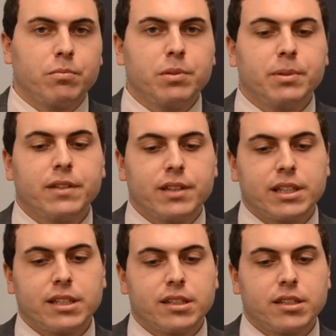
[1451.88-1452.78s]
We believe
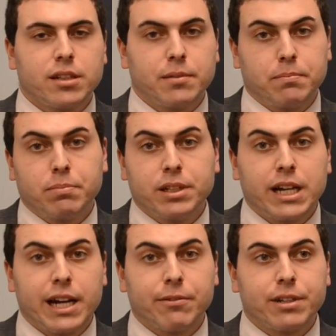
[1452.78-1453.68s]
that this is a pretty
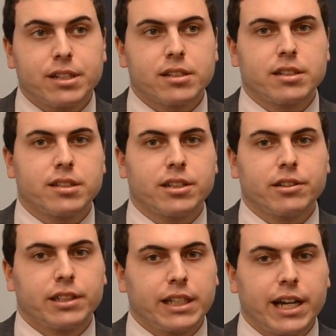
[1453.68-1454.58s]
high risk
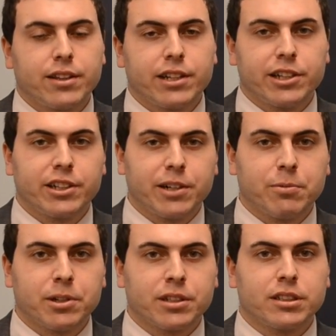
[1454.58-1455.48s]
considering how the
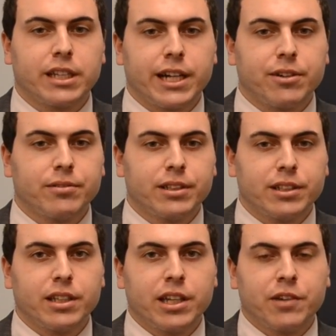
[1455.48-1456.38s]
internet works and how
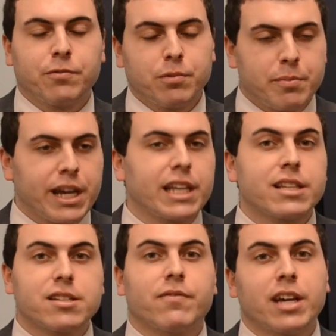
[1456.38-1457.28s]
if we're making
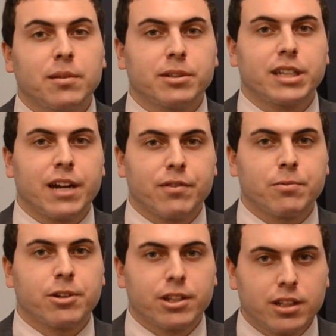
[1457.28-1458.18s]
this available to
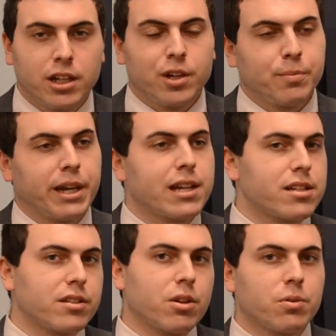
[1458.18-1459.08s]
everyone, we're making
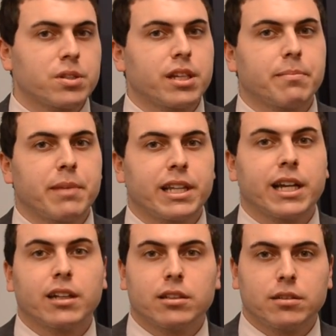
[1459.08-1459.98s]
it to those that may
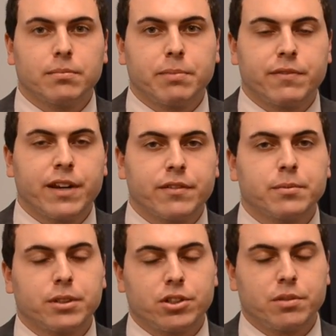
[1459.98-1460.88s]
not be
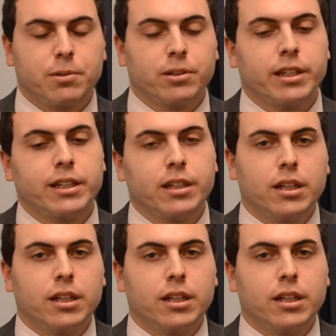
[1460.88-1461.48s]
favorable to Chipotle.